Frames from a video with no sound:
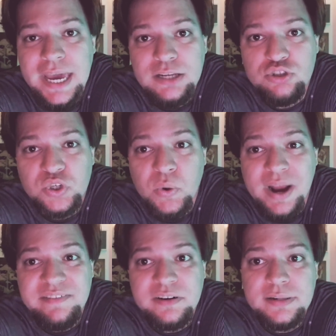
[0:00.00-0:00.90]
a
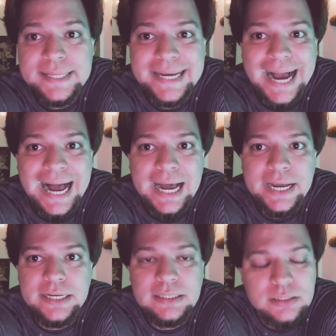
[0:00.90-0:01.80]
travel
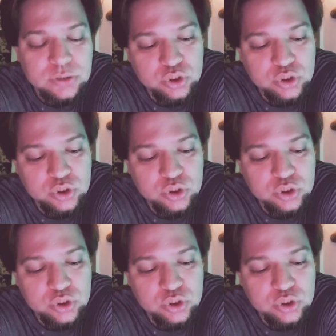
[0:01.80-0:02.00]
guide